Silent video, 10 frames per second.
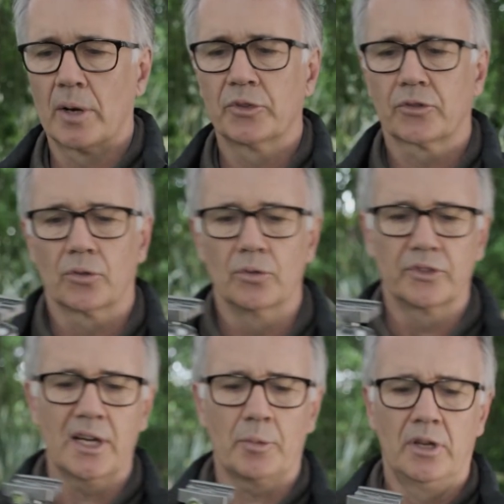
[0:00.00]
screws
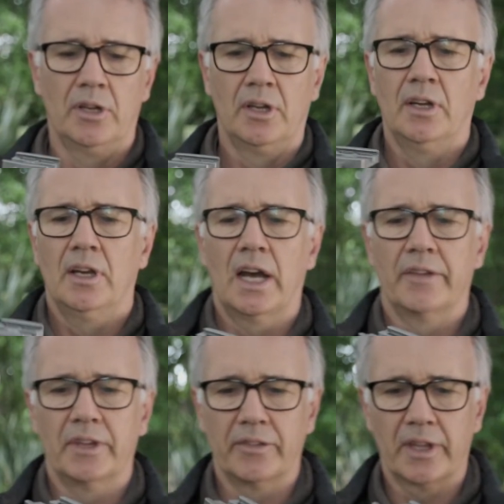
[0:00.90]
up,
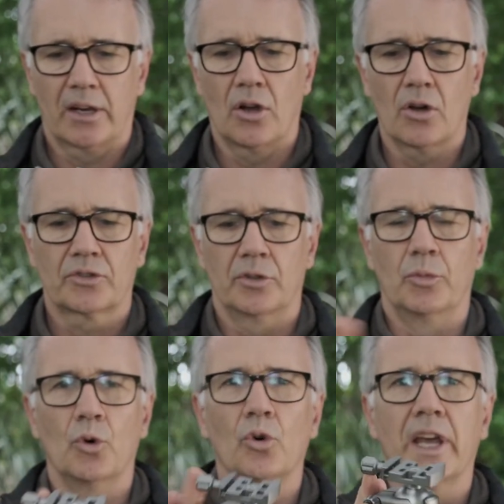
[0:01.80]
and then that locks the
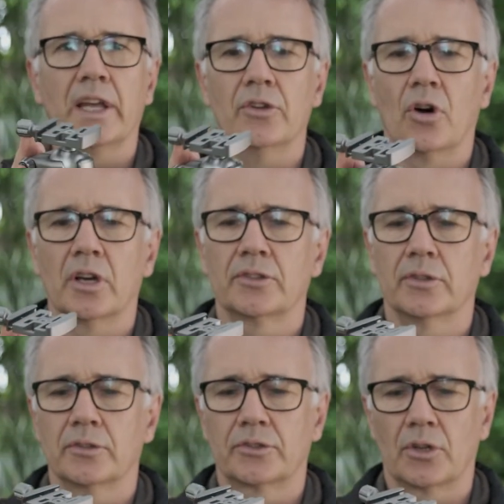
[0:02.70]
ball head nice
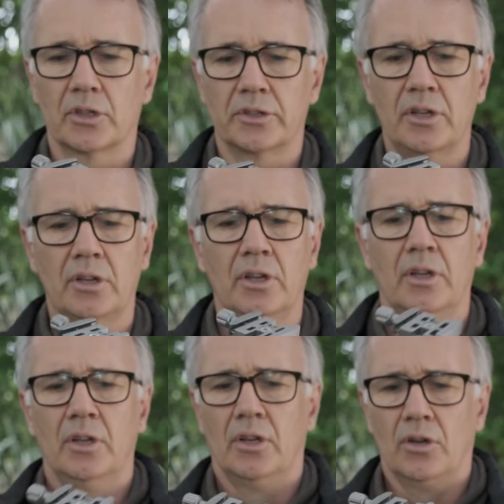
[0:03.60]
and solid
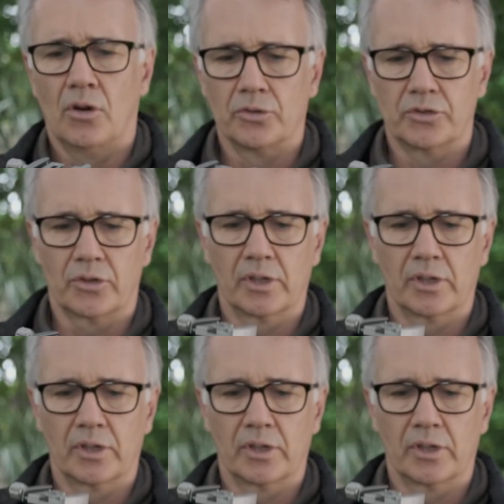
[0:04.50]
onto the